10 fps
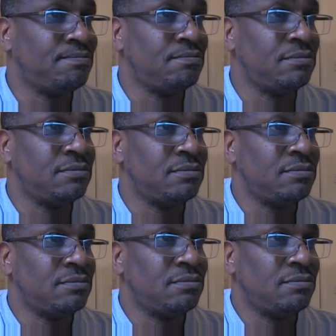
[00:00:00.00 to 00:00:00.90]

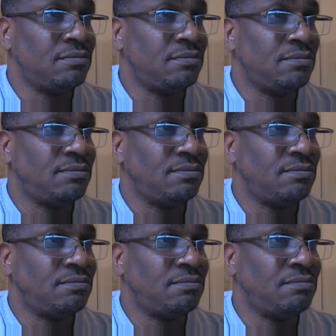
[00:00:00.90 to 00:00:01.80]

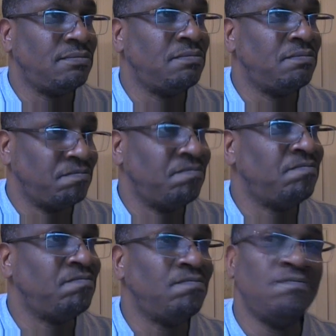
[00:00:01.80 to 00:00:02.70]

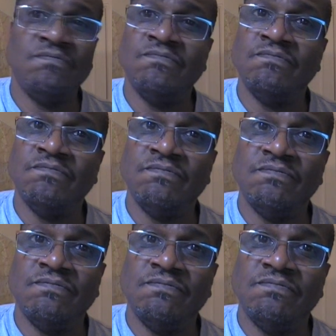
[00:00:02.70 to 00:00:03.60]

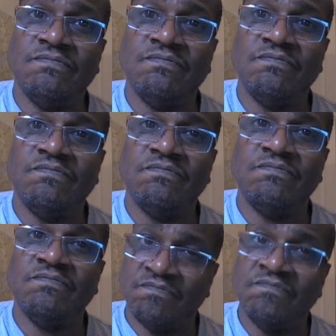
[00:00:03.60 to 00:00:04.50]

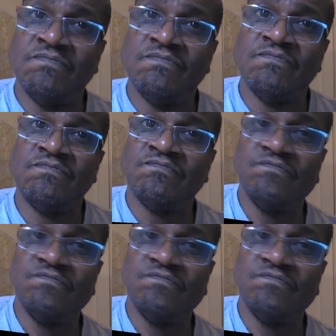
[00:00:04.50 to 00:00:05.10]
Nobody speaks.